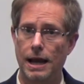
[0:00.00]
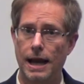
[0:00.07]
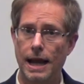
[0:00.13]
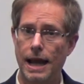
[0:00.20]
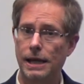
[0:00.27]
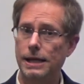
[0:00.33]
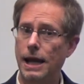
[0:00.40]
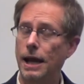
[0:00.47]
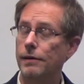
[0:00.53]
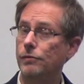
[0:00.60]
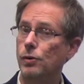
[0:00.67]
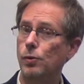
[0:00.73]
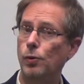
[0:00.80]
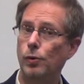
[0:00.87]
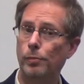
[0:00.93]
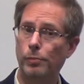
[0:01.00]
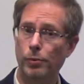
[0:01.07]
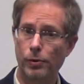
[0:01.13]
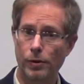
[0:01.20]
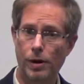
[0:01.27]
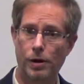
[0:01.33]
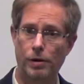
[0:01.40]
I had to have Cool
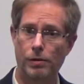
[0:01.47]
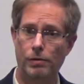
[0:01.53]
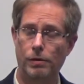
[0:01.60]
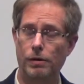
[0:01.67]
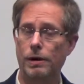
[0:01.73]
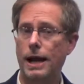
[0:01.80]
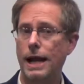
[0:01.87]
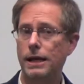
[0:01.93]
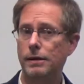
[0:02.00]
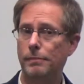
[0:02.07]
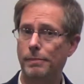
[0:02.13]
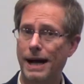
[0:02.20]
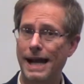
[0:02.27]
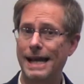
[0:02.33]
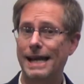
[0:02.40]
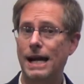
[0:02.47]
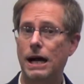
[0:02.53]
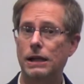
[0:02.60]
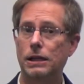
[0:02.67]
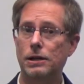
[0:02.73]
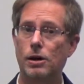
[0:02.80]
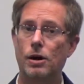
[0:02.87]
Pro, or I had to buy it
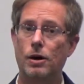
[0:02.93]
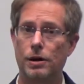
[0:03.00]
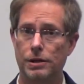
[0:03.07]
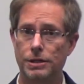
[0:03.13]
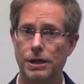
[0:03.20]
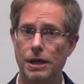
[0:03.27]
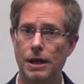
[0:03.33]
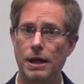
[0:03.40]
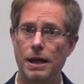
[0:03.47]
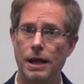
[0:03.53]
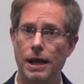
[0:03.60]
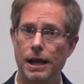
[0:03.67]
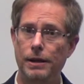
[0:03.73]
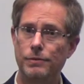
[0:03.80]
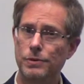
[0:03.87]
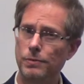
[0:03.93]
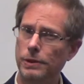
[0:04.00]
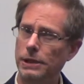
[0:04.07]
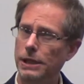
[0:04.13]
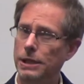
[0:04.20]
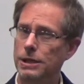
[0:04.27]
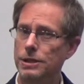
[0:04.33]
a la carte. It was
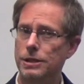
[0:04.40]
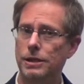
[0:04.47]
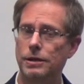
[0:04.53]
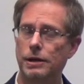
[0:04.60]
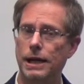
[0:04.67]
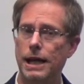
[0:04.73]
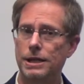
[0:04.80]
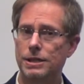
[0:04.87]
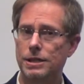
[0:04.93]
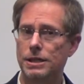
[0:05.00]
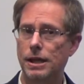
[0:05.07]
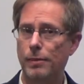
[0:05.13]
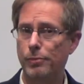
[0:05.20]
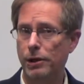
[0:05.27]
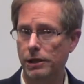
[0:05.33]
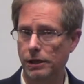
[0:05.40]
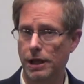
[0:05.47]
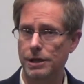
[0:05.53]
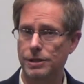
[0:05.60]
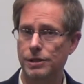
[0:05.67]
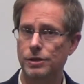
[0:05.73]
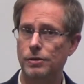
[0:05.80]
really considered a separate
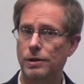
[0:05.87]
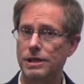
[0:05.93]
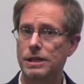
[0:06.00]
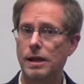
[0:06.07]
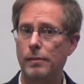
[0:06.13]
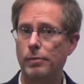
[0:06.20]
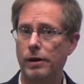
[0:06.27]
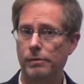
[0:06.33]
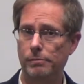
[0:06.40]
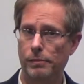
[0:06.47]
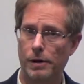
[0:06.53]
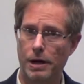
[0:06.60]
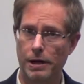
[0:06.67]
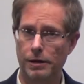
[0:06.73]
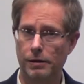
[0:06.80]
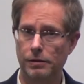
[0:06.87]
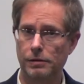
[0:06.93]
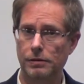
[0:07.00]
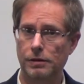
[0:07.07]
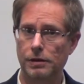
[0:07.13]
license or a separate model.